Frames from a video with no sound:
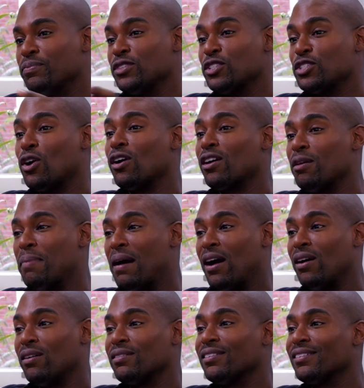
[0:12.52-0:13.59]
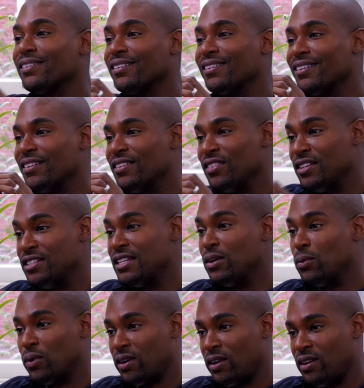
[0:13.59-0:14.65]
to talk about the D
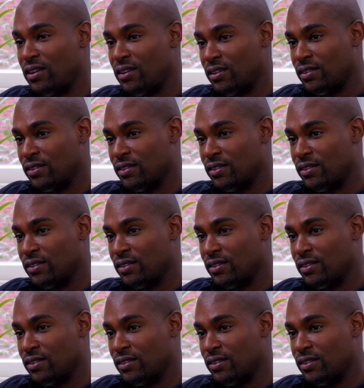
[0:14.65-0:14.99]
word.